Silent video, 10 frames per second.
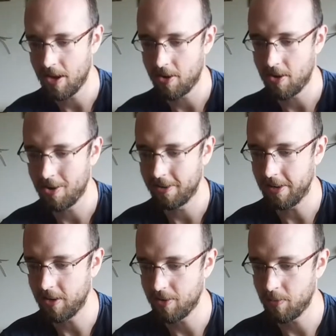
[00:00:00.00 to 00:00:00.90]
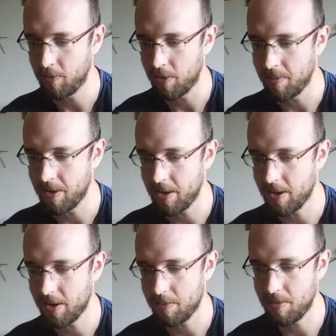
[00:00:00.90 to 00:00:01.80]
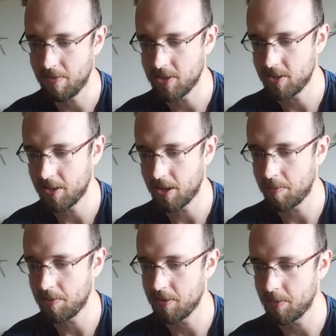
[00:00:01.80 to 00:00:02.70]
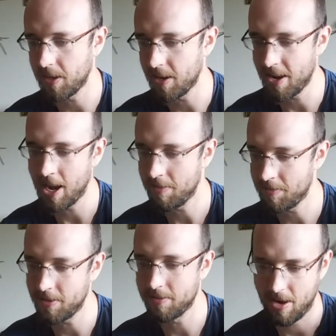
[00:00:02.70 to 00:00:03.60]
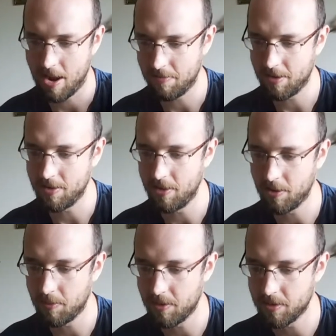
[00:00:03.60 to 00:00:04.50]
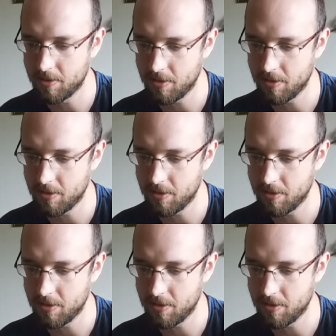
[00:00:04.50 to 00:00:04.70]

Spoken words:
outer hard layer from a PVC coupler that we cut in half and then half again lengthwise.